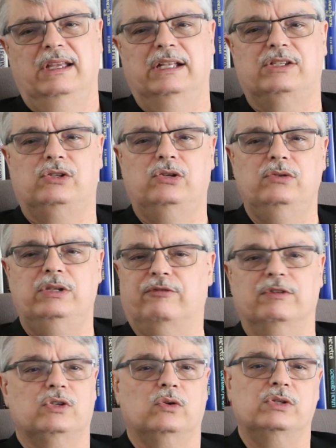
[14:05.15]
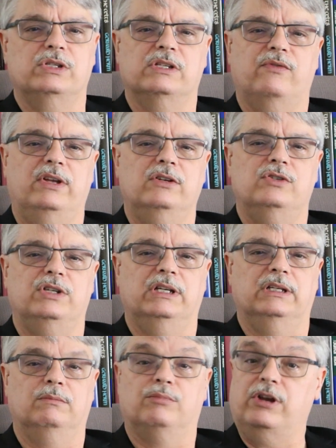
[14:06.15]
It's two different sources of energy,
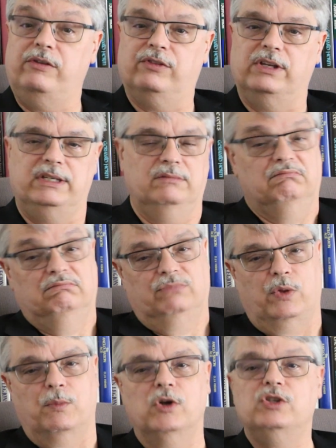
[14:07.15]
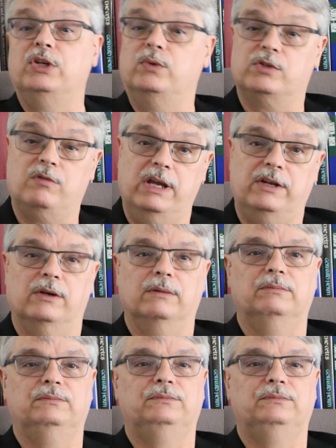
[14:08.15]
and briefly, the merging was greater.